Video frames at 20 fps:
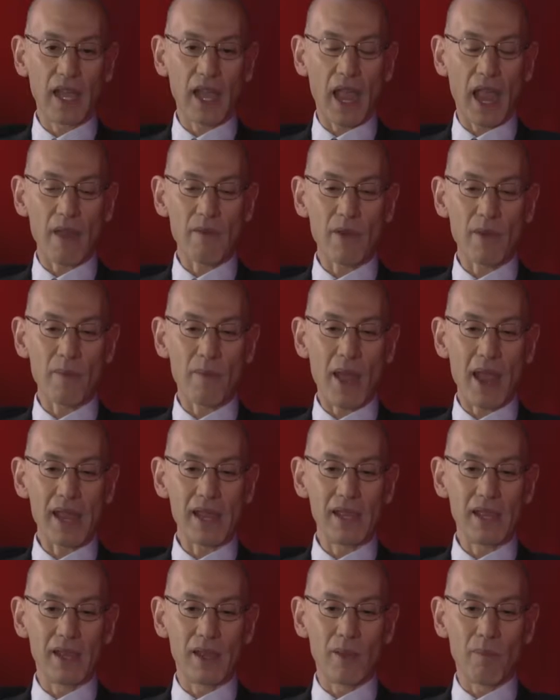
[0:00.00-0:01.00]
I remember my,
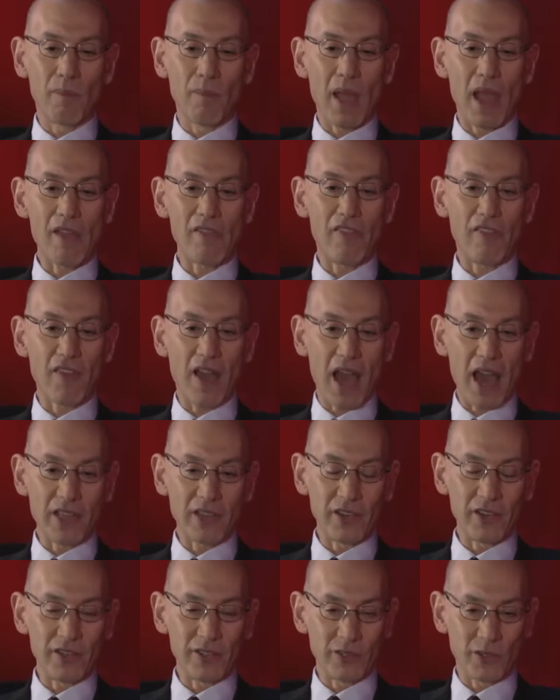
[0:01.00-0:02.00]
my
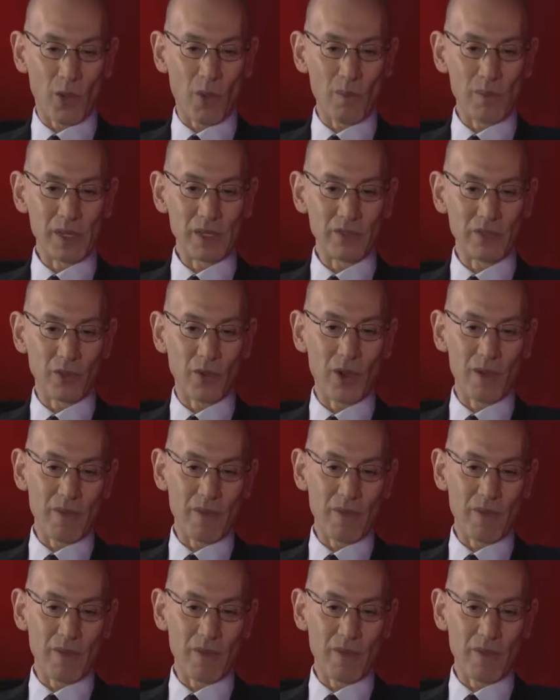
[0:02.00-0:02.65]
father told me a story.